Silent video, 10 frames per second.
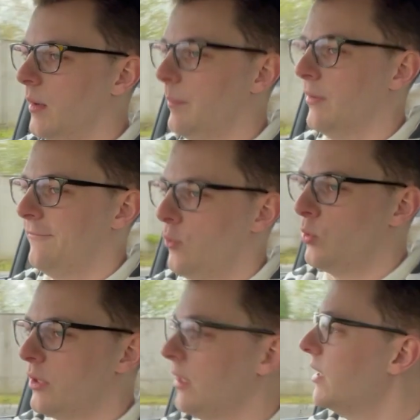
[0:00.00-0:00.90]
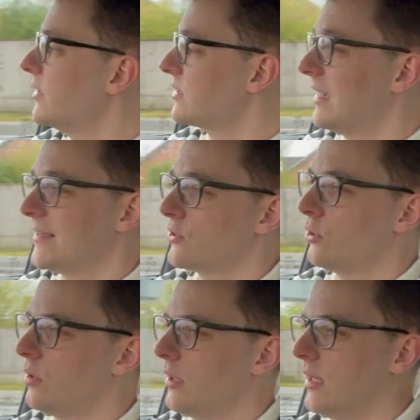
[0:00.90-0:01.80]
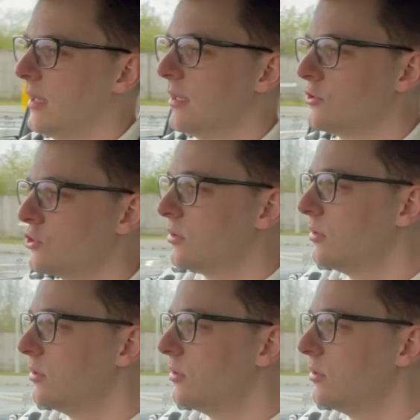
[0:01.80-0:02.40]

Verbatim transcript: but for what it is, as a hot hatch,